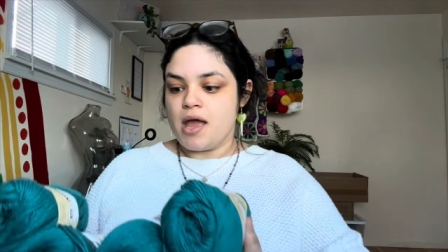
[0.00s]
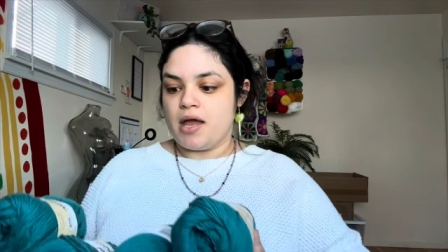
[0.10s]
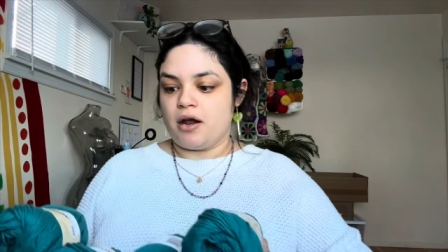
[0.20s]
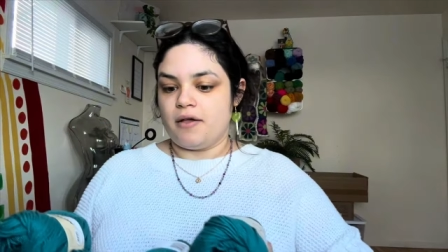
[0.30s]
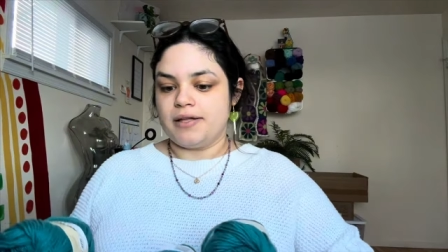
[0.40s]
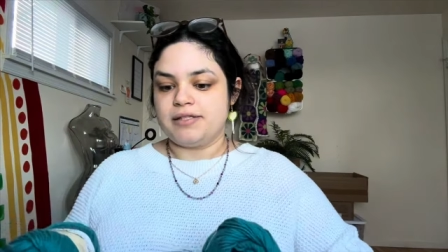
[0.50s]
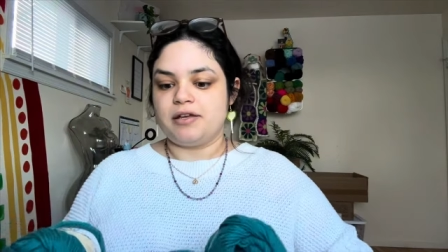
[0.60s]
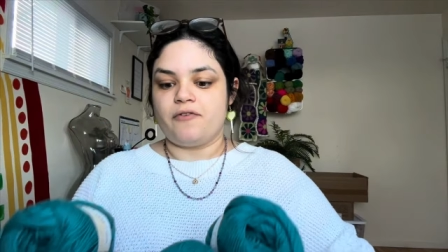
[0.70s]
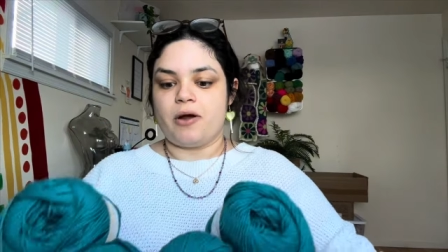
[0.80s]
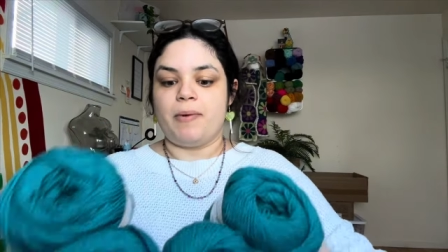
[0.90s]
and all that
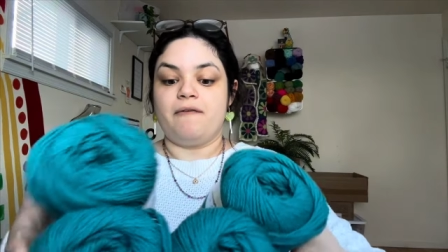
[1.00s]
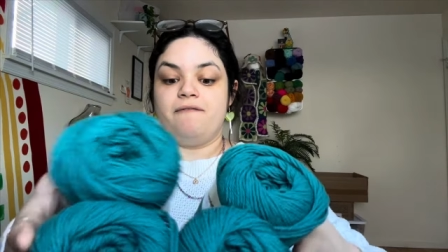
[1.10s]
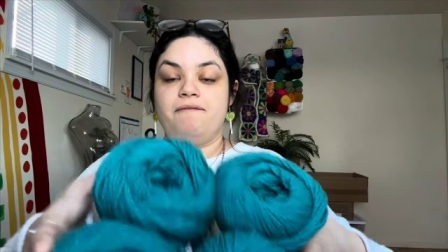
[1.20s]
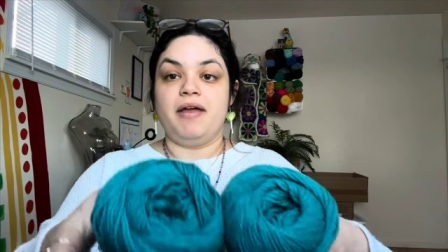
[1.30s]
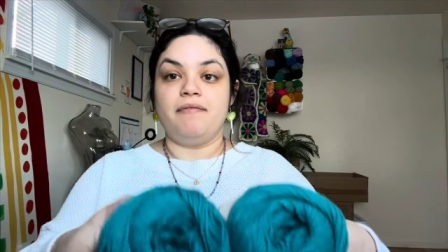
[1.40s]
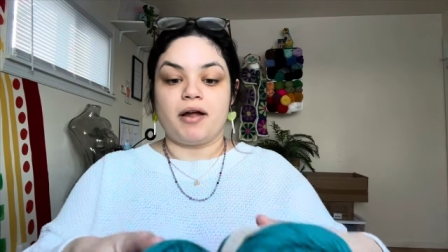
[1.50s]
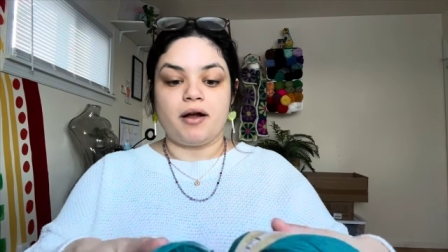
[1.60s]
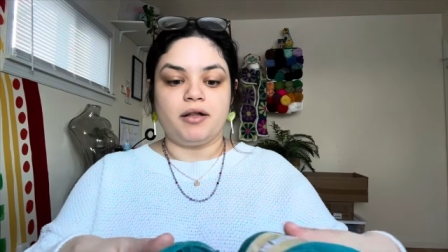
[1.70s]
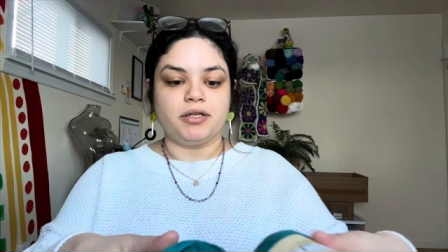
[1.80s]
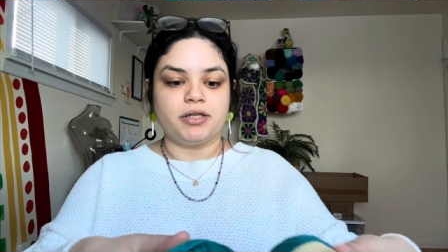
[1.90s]
stuff are my favorite
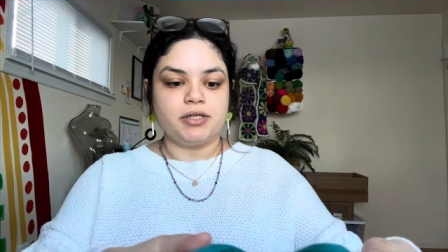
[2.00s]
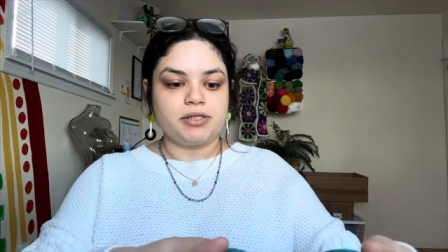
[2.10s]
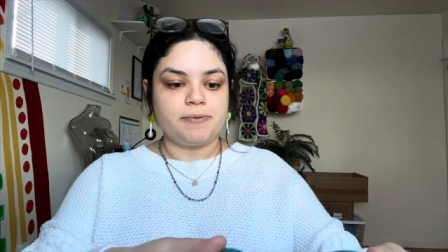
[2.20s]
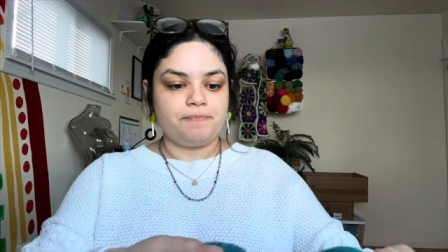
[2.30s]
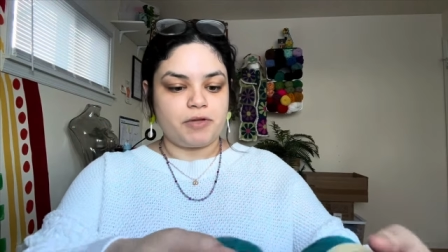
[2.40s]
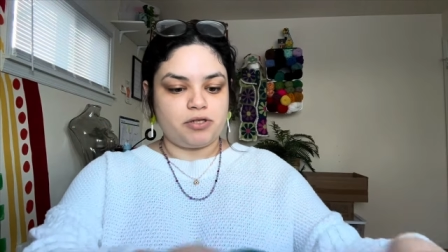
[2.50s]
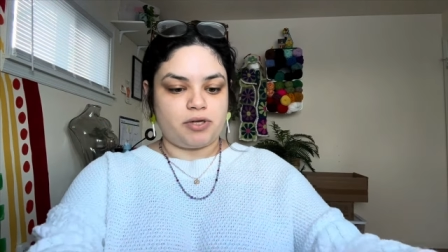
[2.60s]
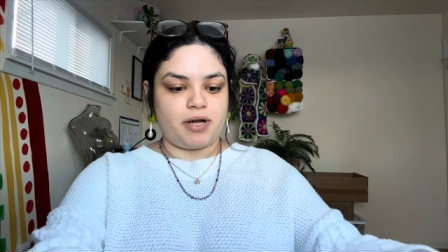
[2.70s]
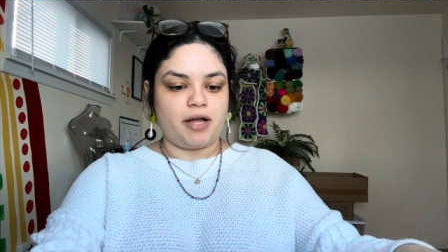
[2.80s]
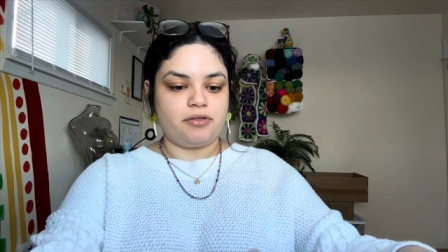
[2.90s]
colors. So
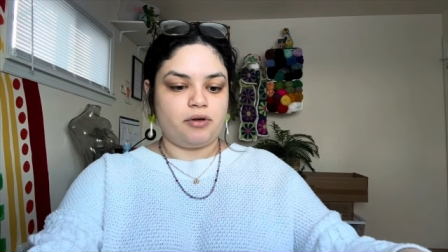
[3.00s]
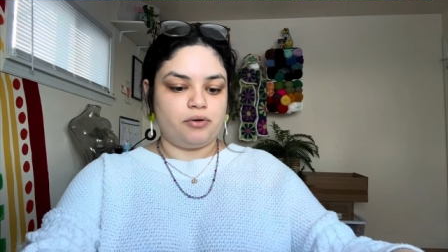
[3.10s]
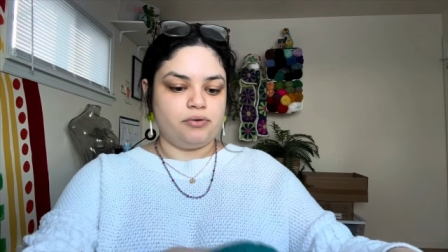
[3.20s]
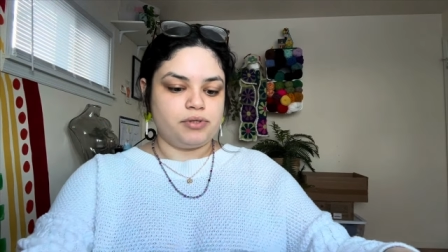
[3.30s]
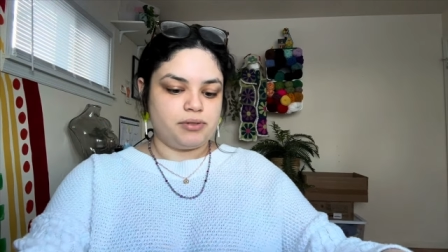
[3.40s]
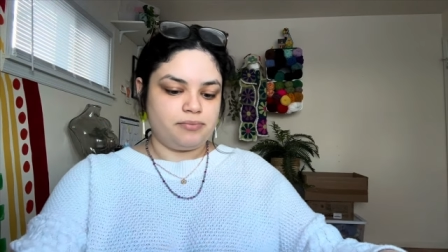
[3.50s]
I got those.